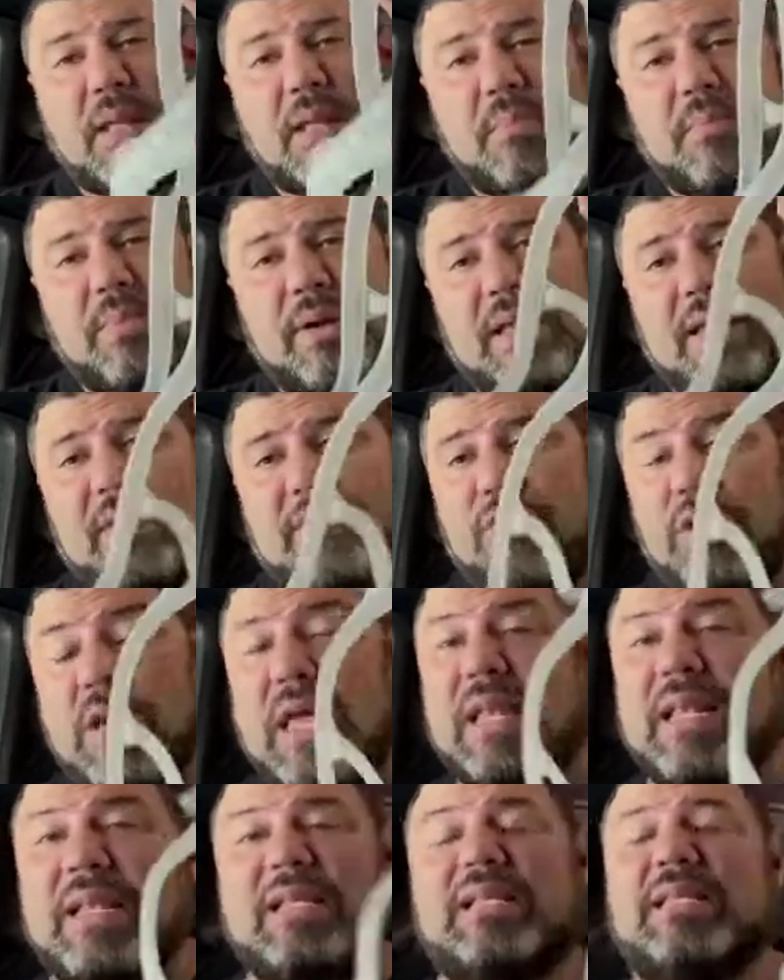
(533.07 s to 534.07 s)
But
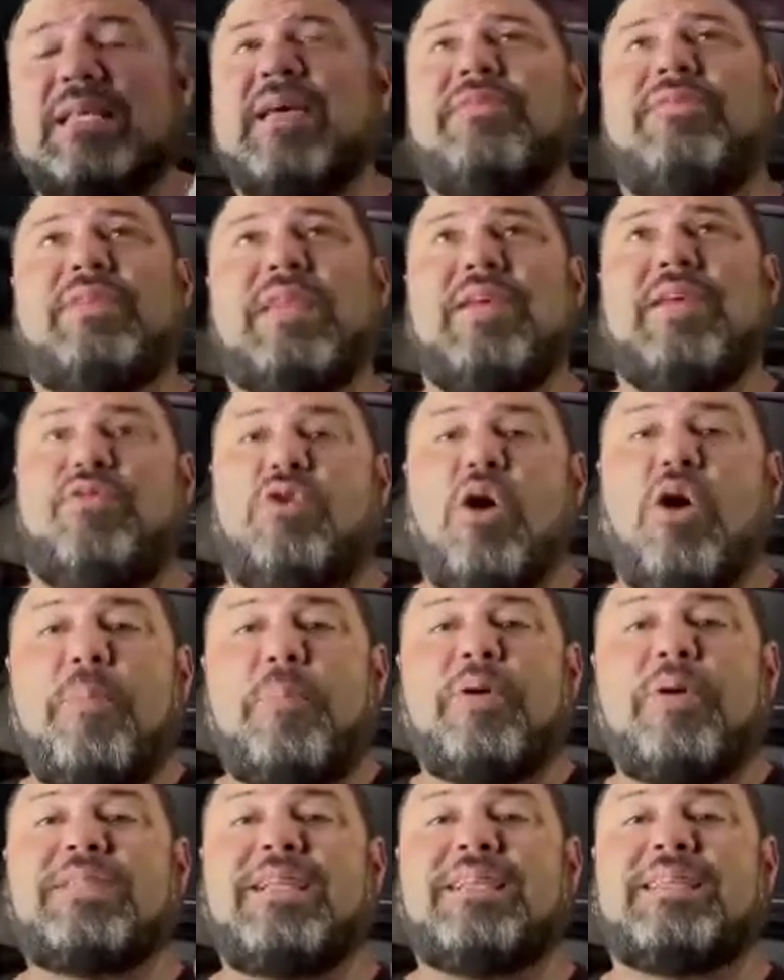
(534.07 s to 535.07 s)
if you're a
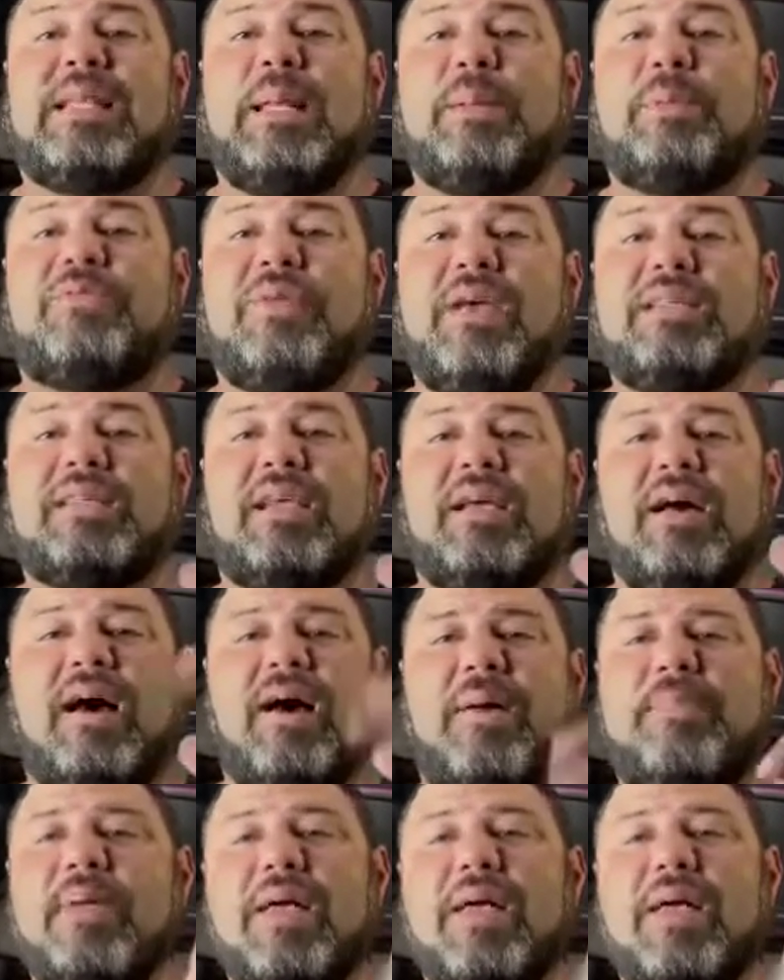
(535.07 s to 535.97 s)
person that sleeps facing up,